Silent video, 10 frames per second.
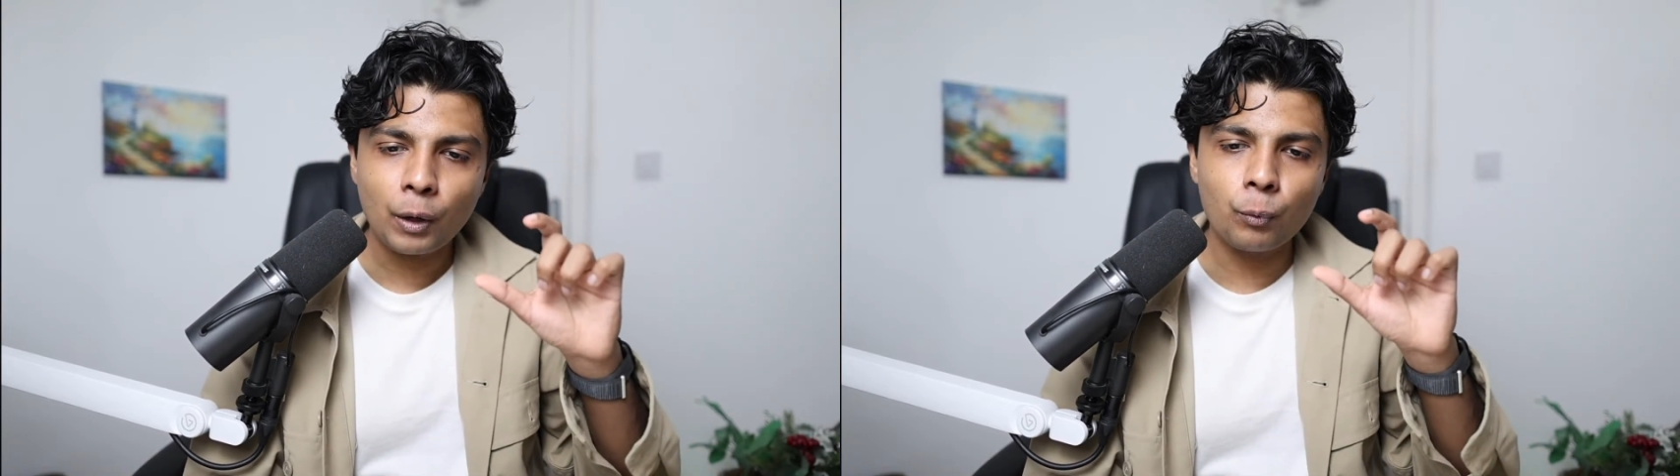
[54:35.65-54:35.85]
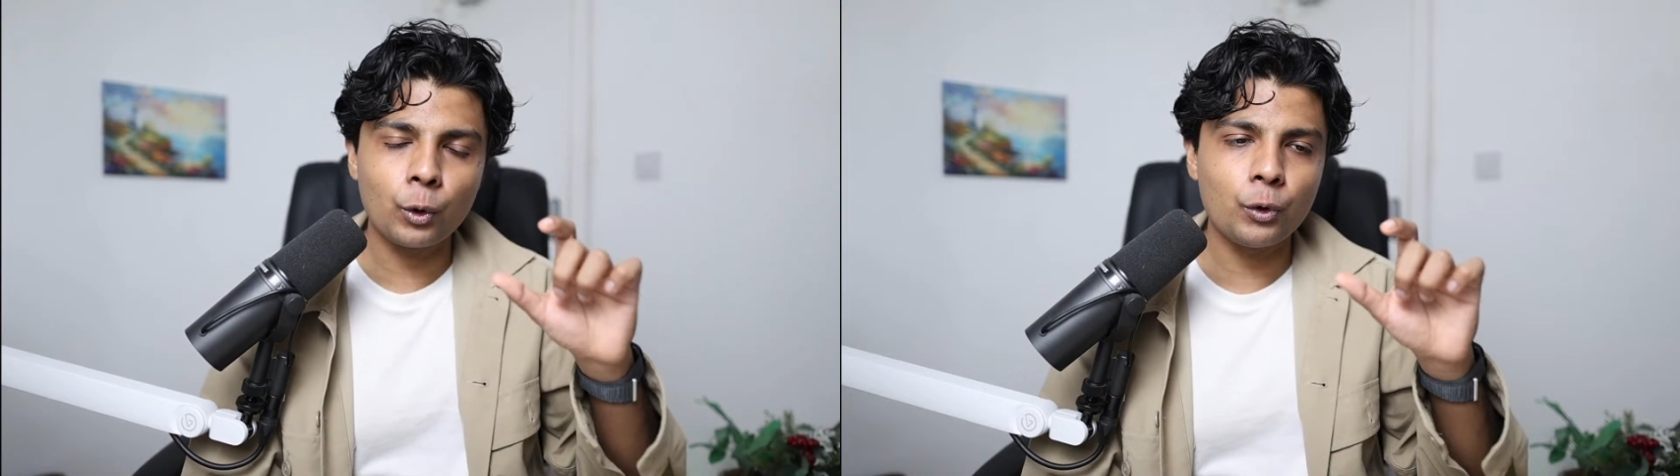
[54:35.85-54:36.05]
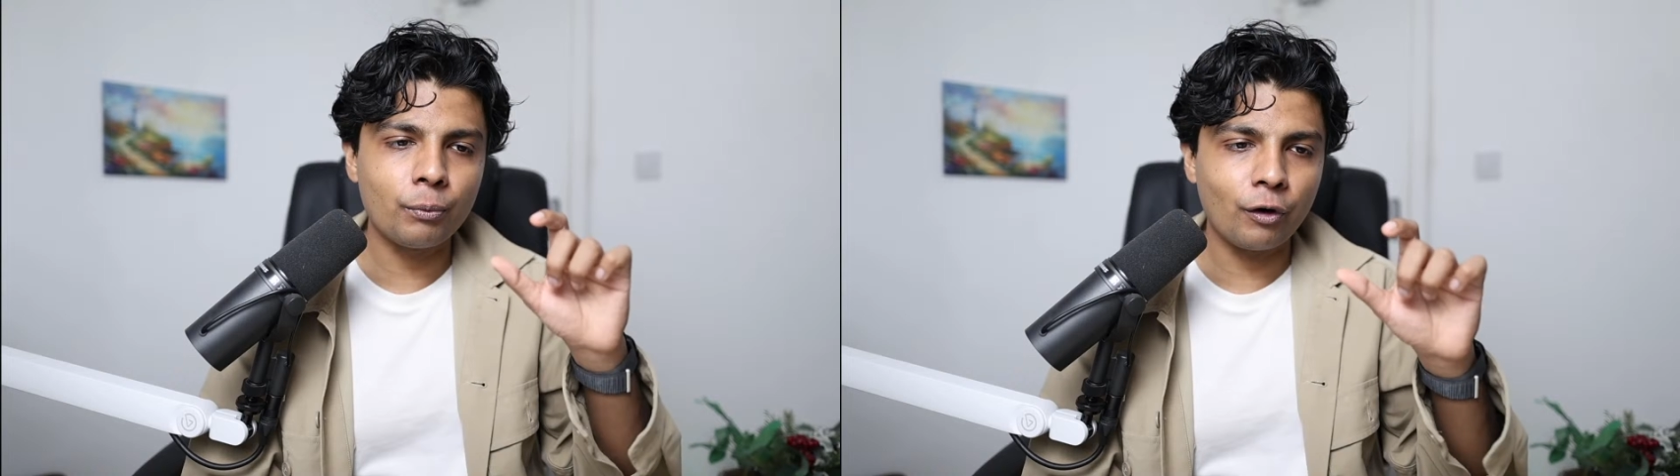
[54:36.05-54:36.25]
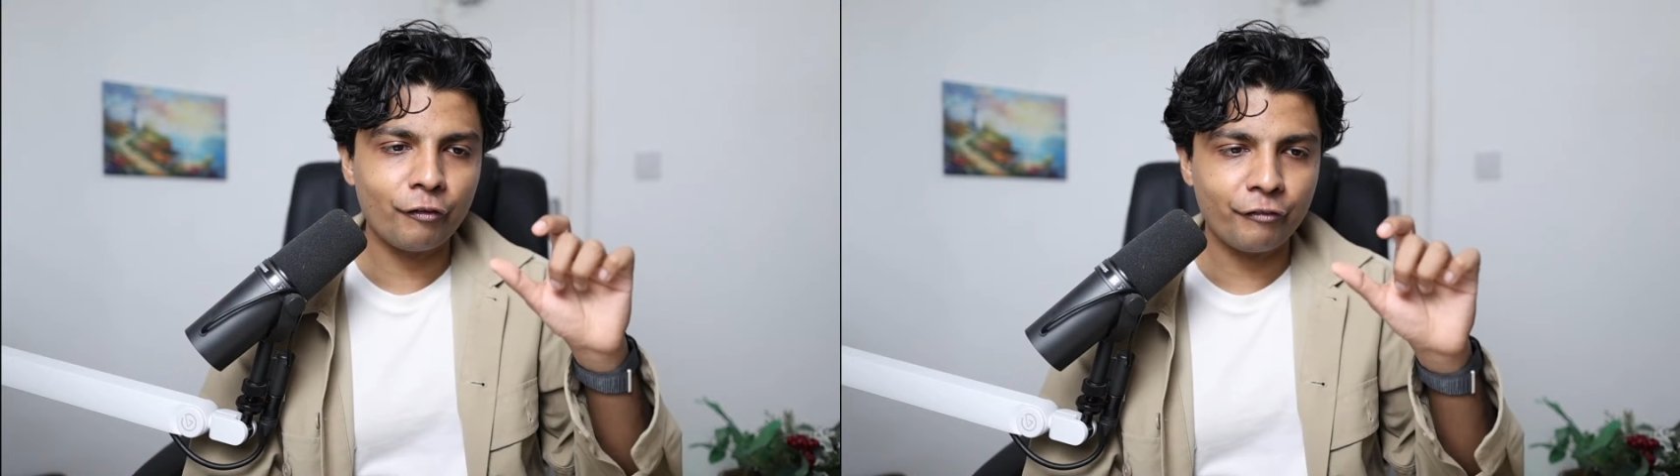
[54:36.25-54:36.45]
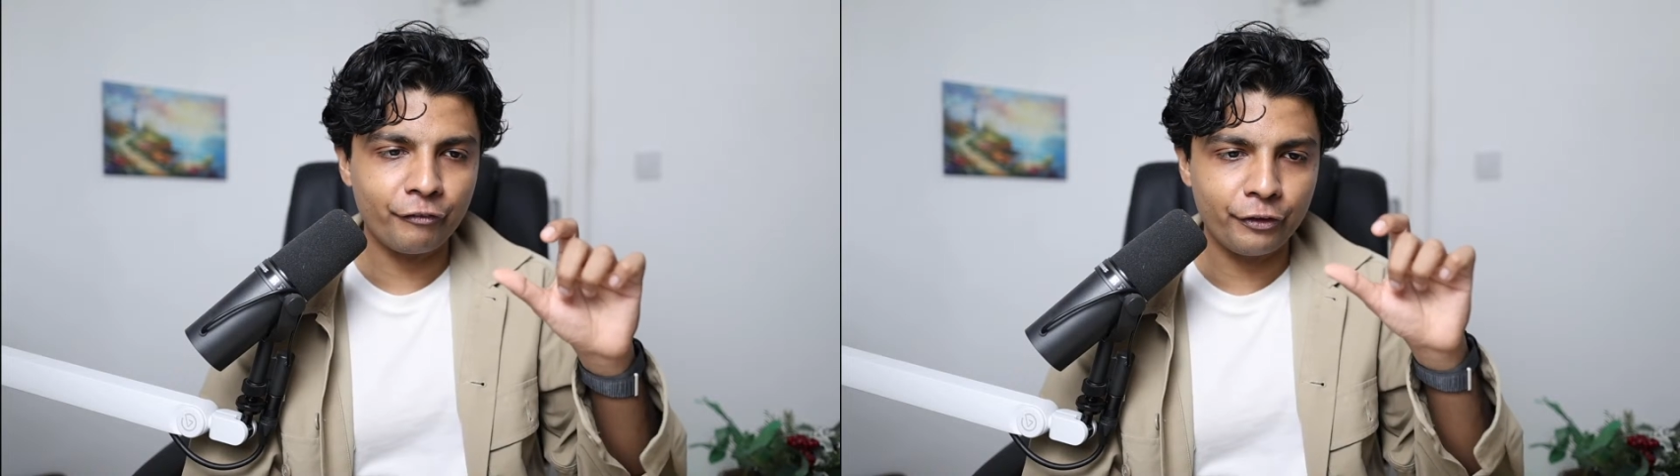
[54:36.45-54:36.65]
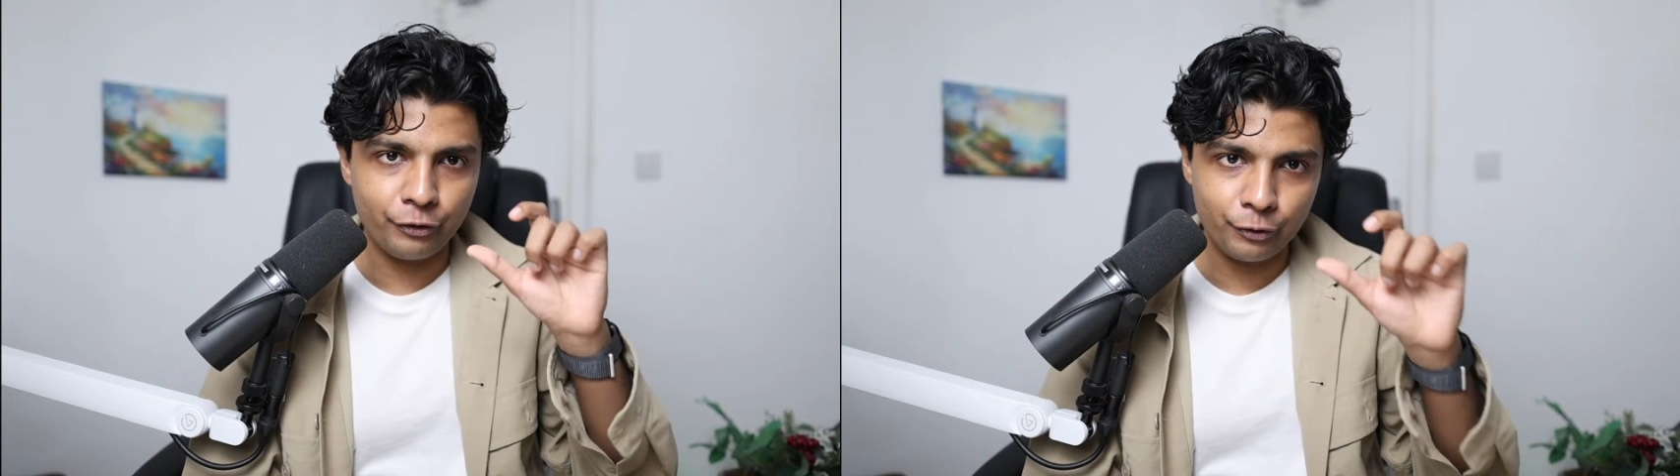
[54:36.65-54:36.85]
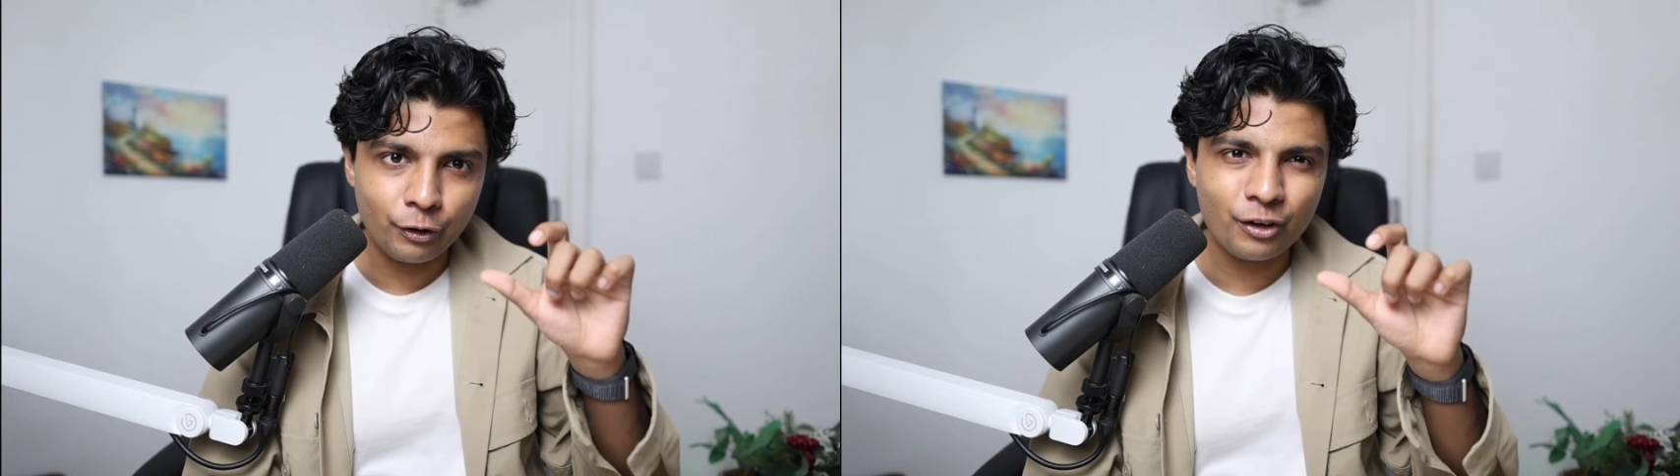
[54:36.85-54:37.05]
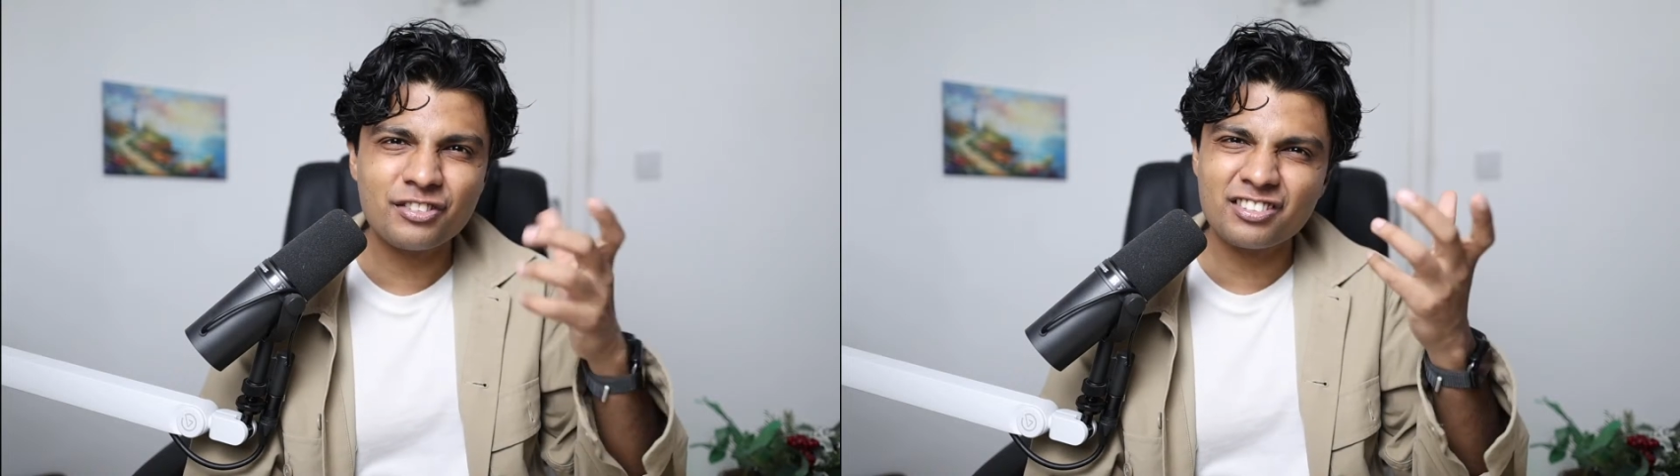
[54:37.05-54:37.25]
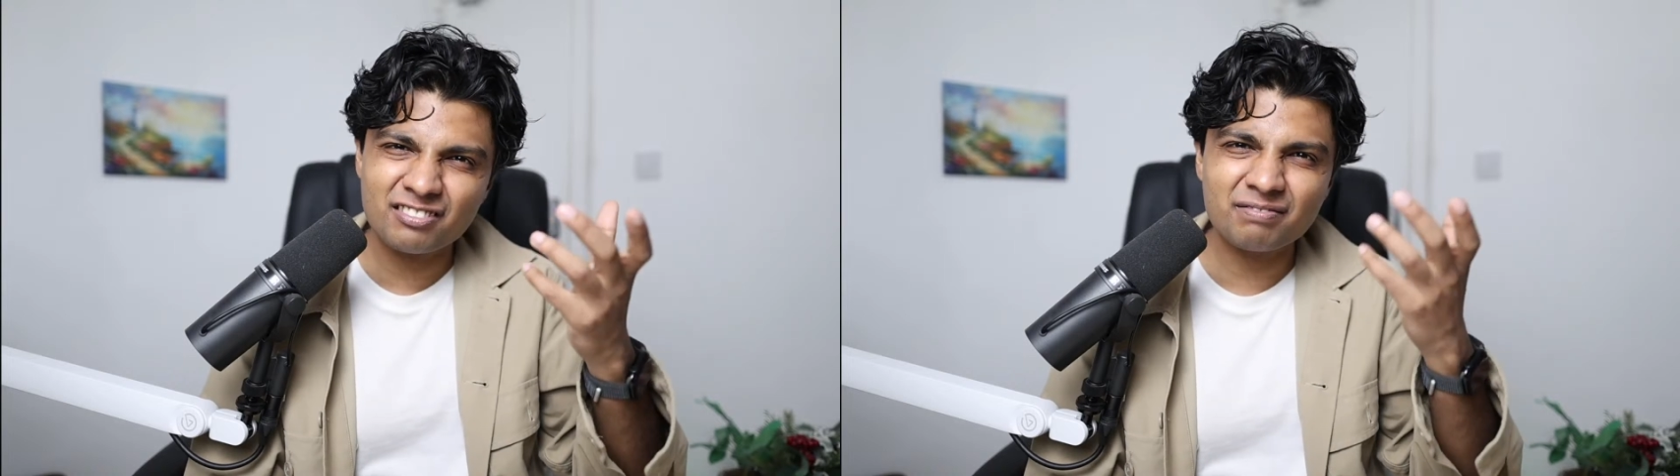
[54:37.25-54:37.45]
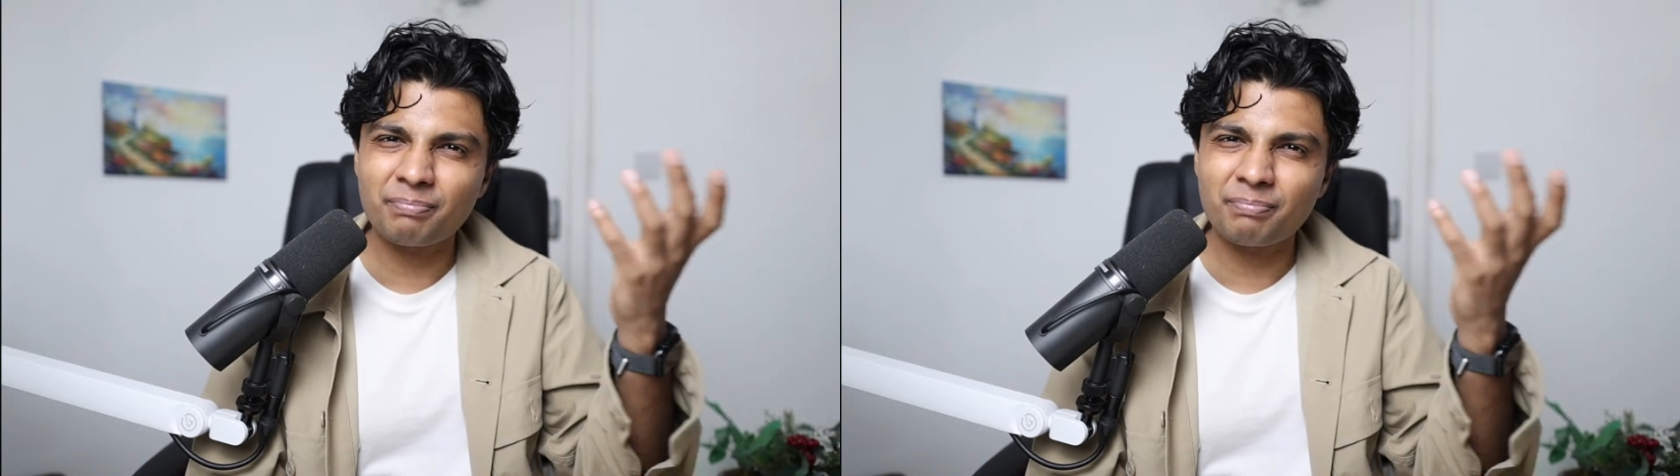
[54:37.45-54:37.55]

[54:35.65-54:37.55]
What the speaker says: volume of the neurons,